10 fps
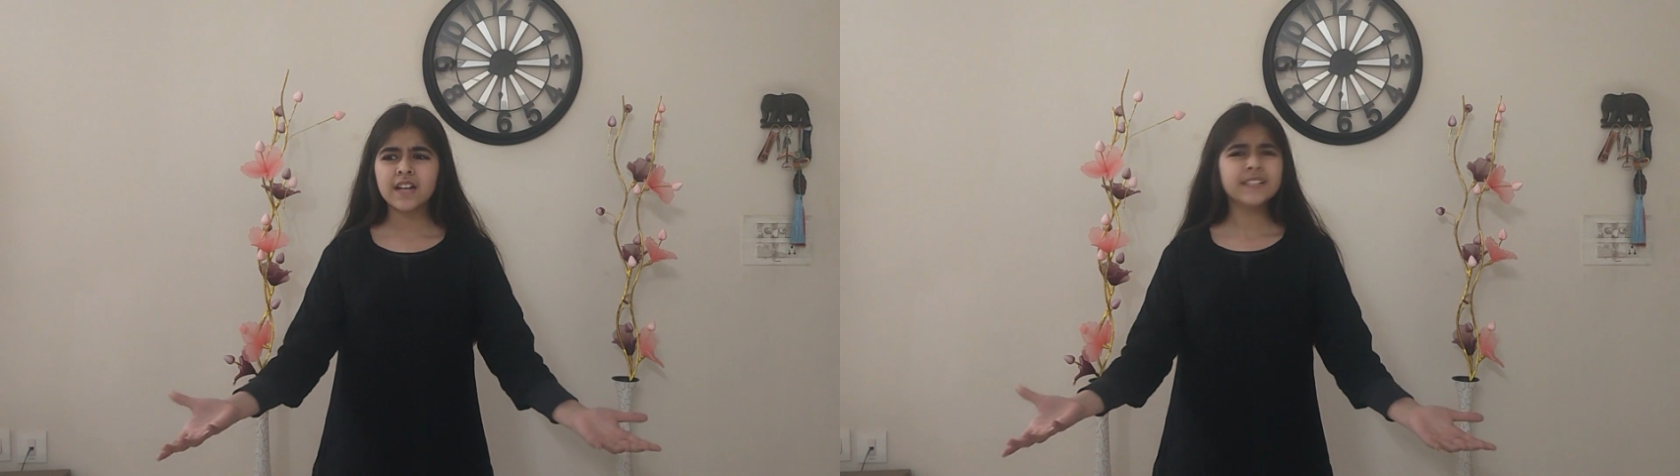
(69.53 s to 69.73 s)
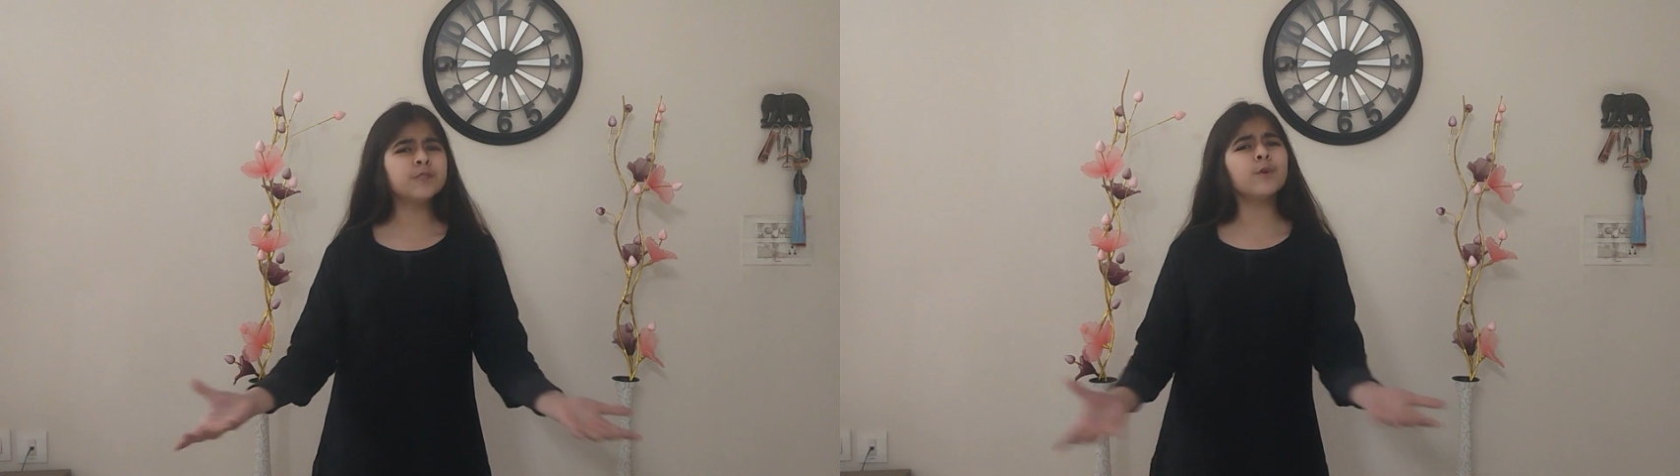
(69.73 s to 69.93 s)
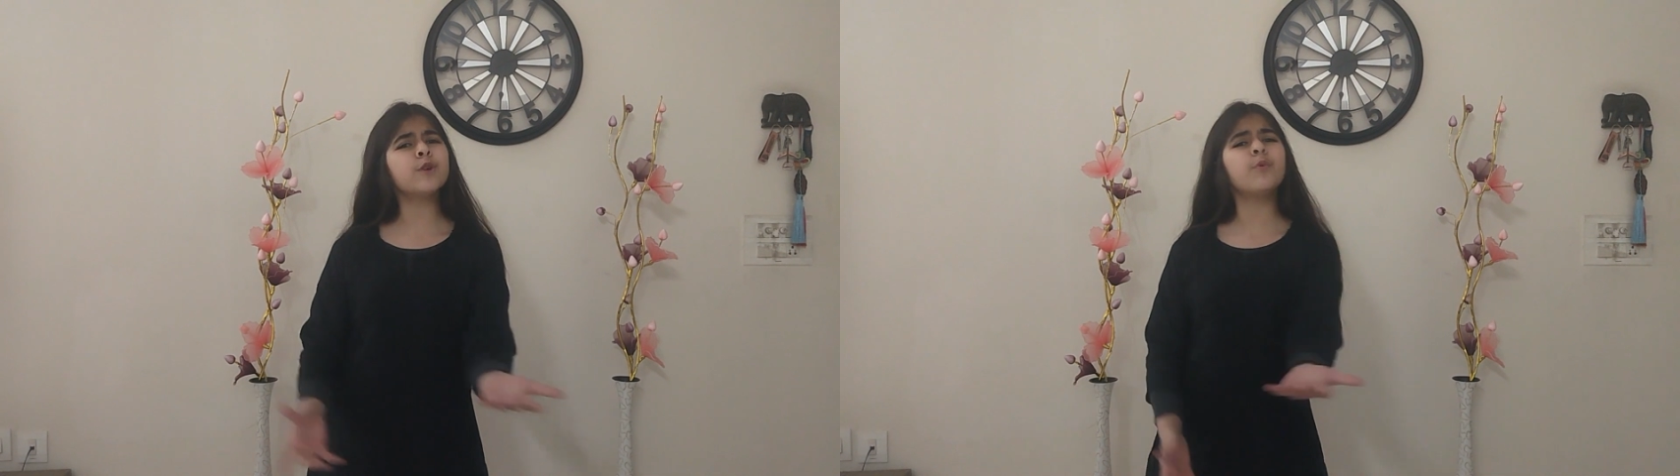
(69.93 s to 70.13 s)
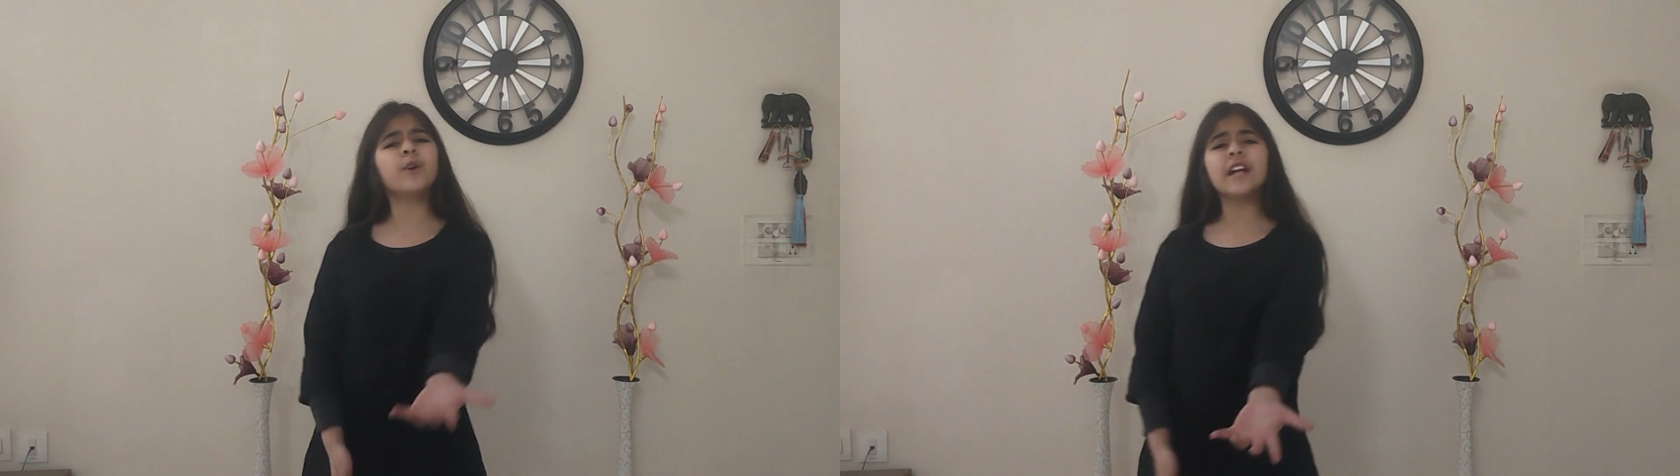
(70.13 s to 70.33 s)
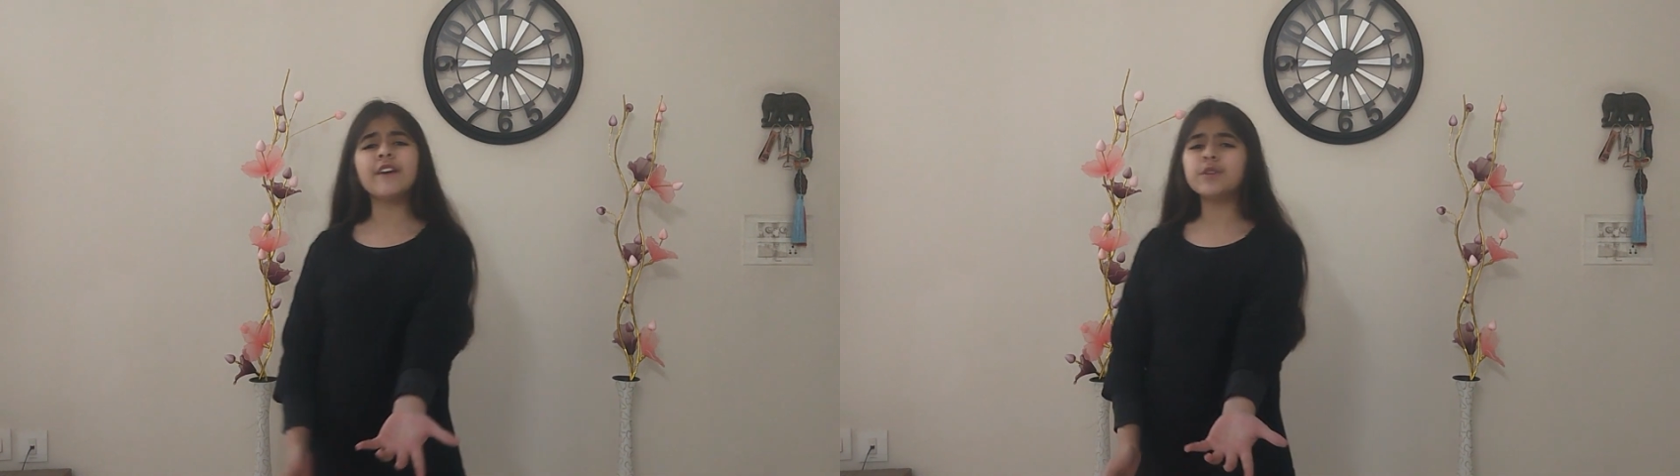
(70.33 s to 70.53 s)
This way, you
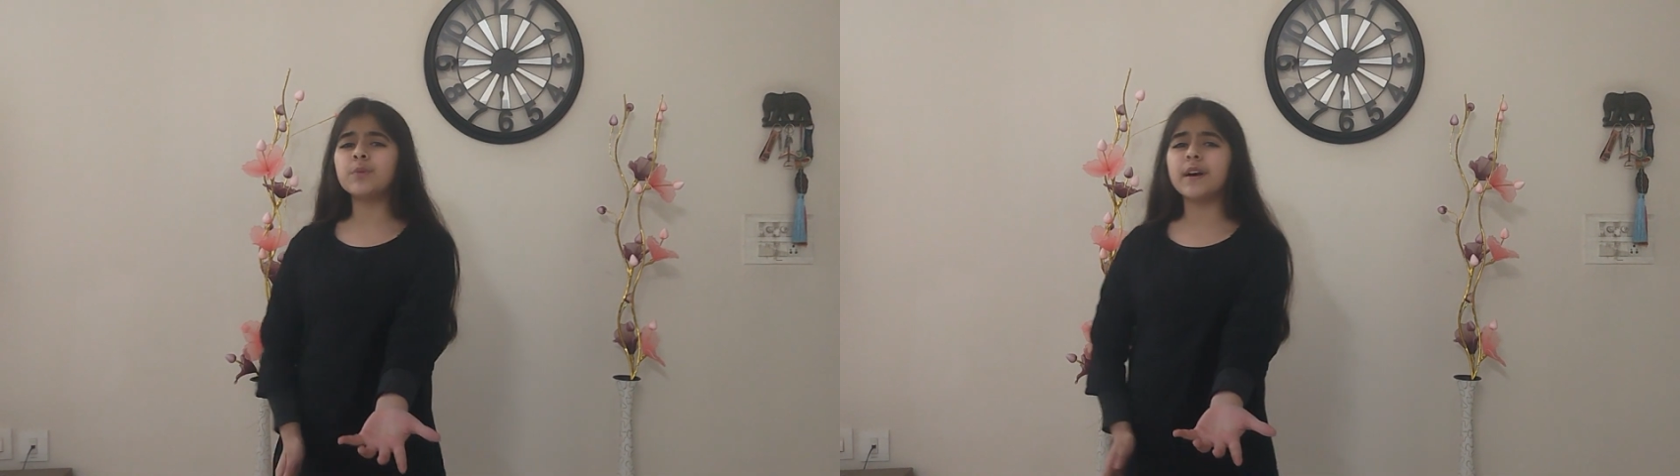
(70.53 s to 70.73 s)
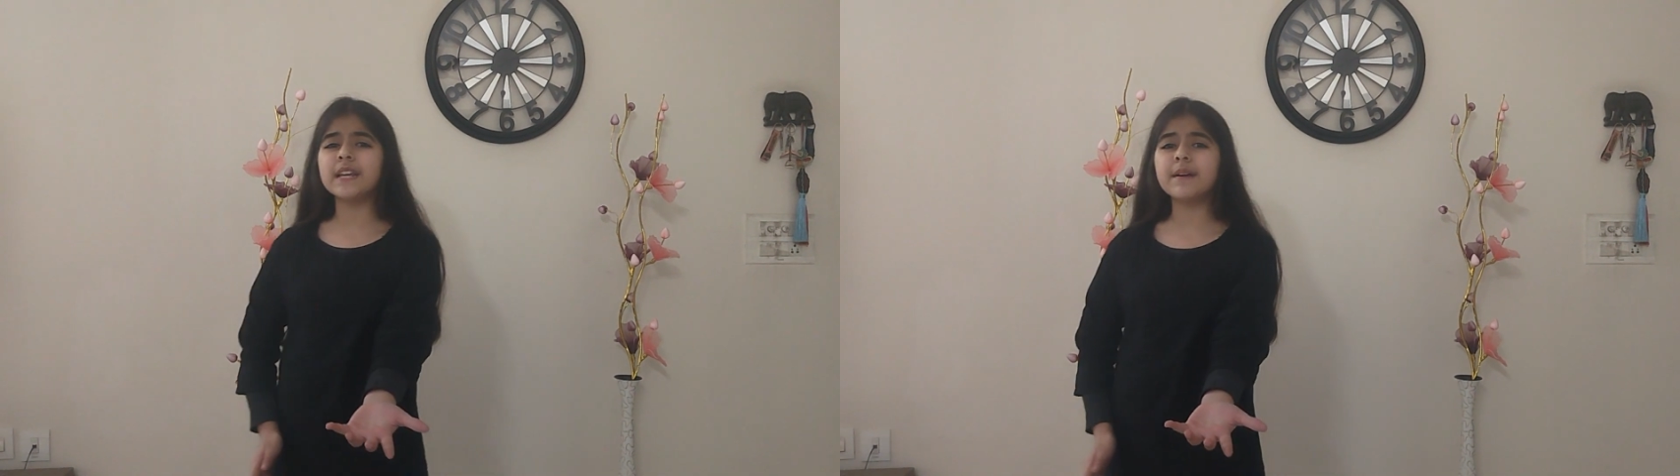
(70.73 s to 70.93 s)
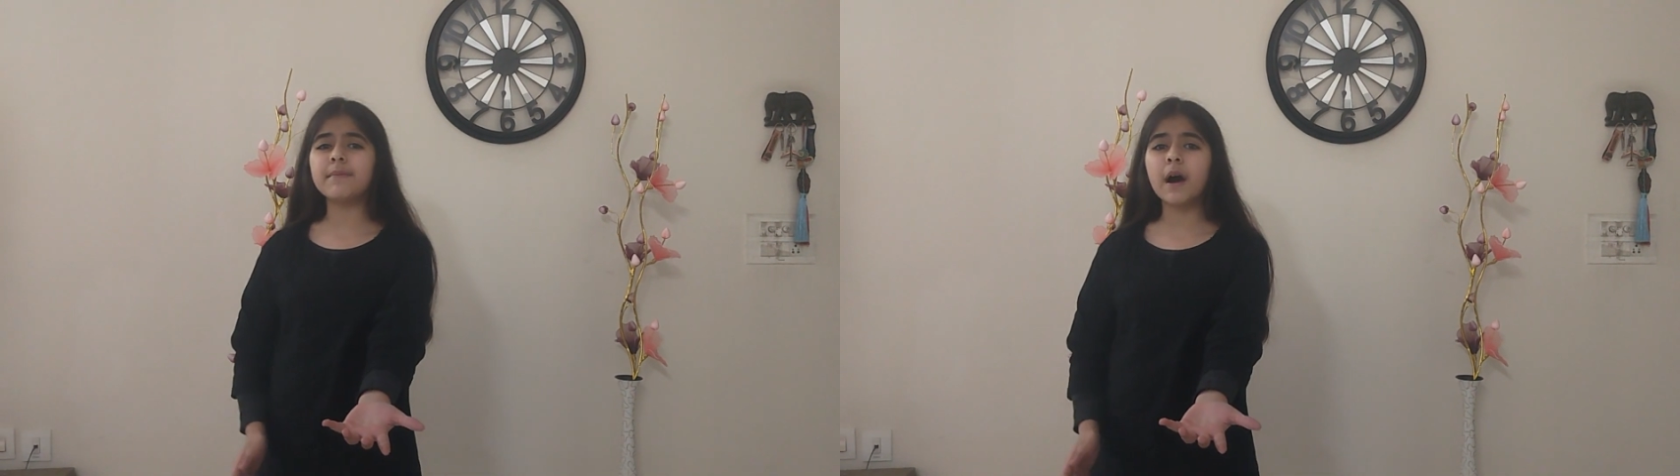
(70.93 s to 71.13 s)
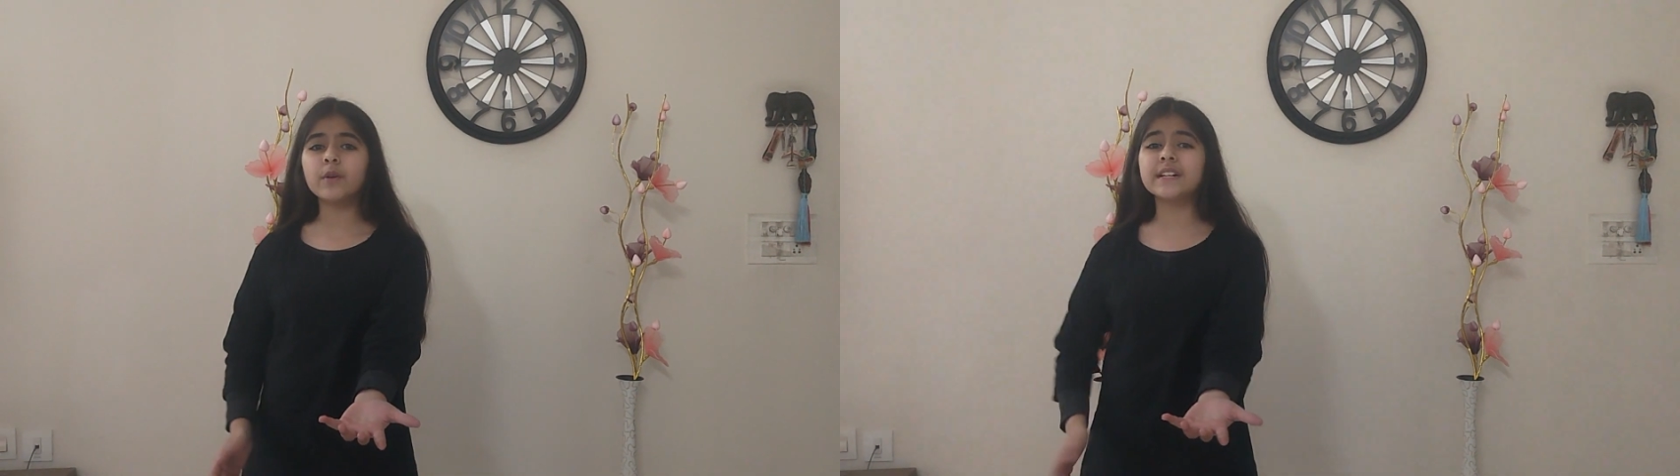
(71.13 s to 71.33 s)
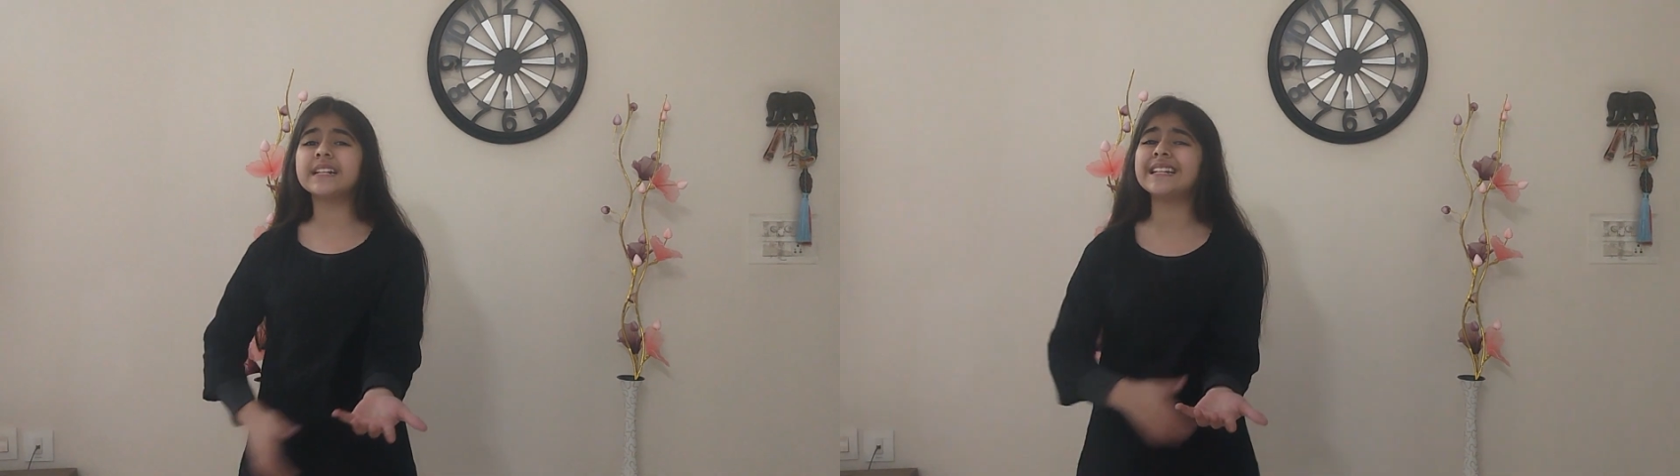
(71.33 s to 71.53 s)
won't have to worry
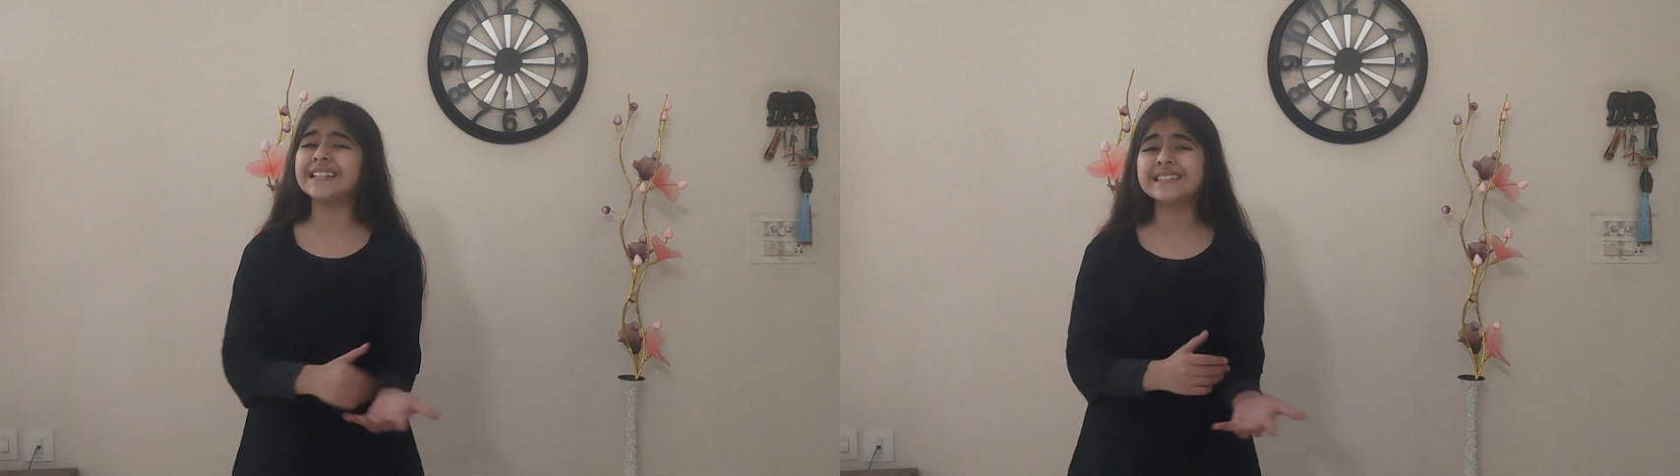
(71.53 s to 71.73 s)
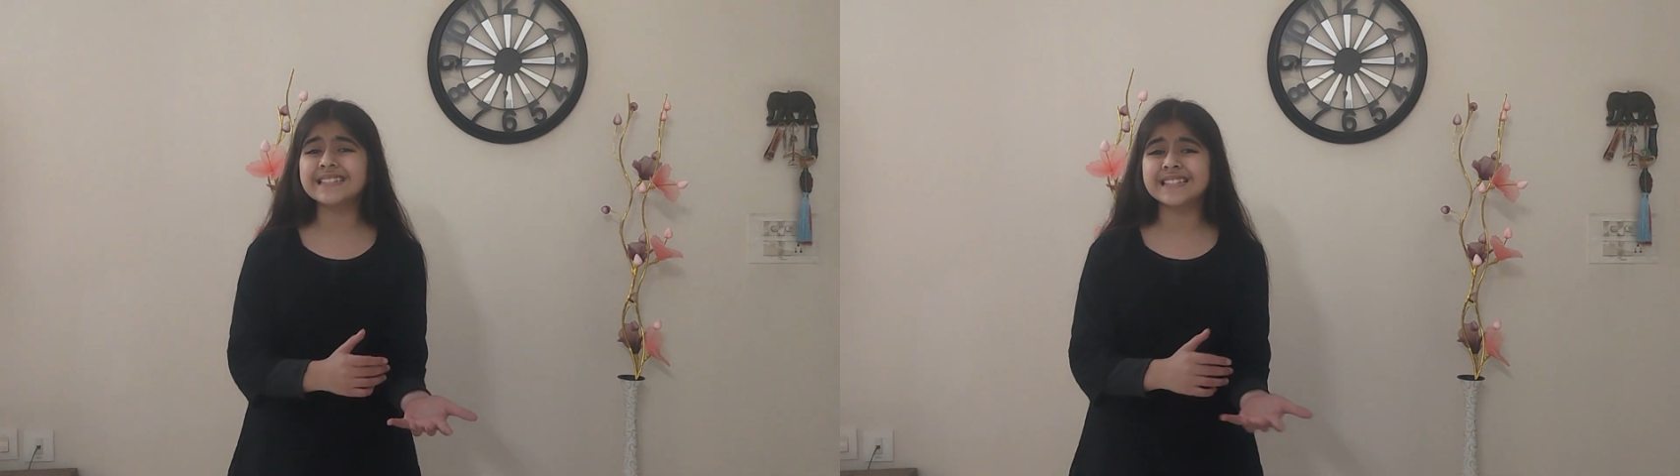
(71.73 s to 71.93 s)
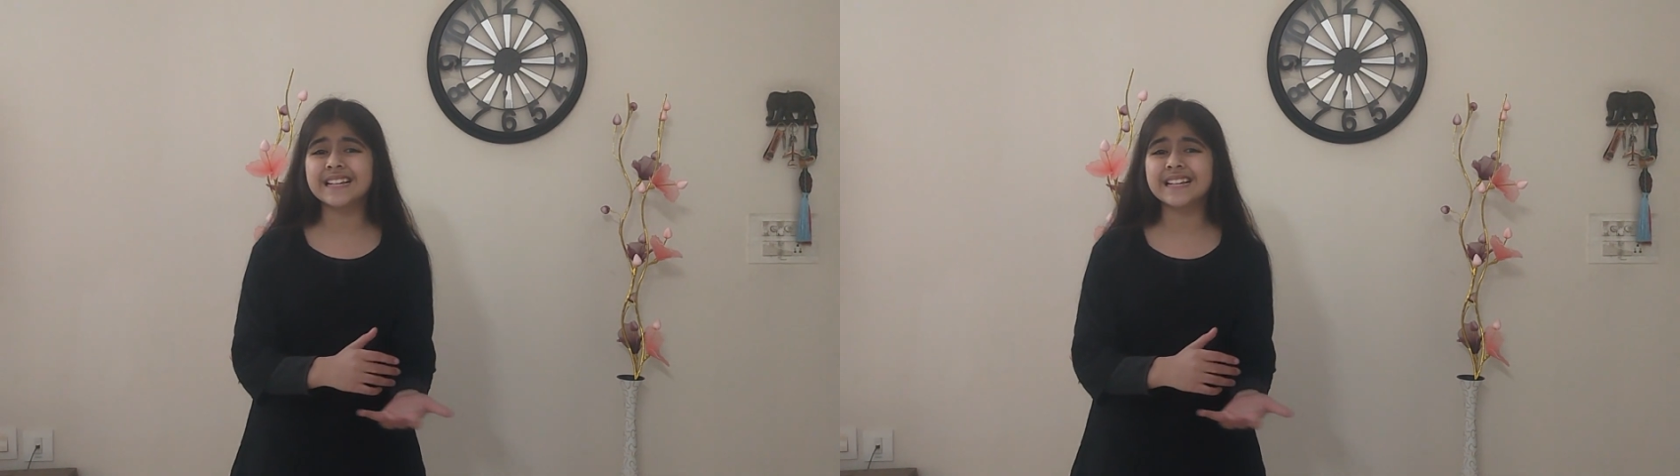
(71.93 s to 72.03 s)
about cleaning the